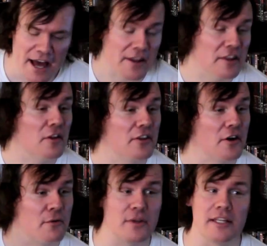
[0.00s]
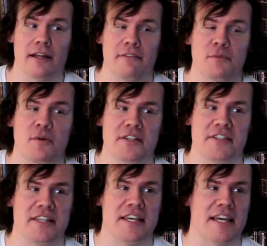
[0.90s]
Another line that I really loved
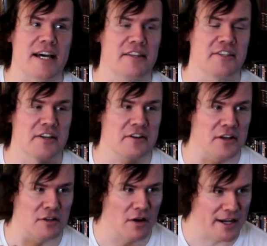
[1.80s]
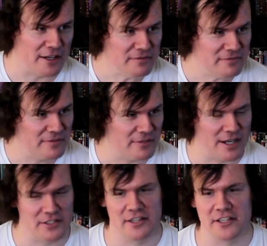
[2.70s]
was the sunken glider,
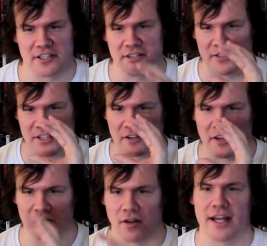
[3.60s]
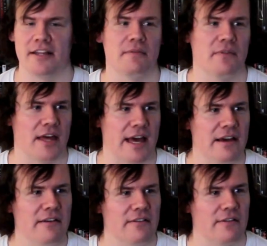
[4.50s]
right? So there's a sunken glider
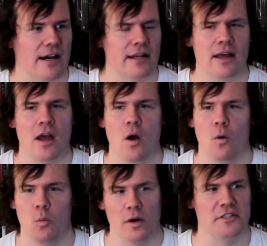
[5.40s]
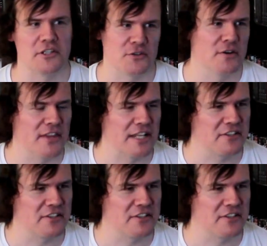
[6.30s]
there, right? What destroyed that